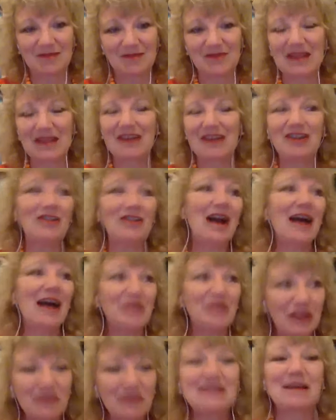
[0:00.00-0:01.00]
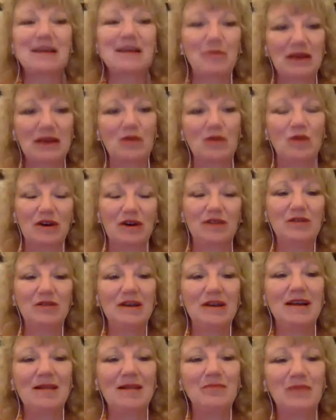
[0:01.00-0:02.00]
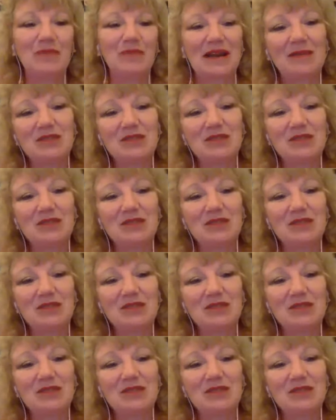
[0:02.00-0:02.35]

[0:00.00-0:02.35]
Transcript: Now, you don't have to use that big word, but I'm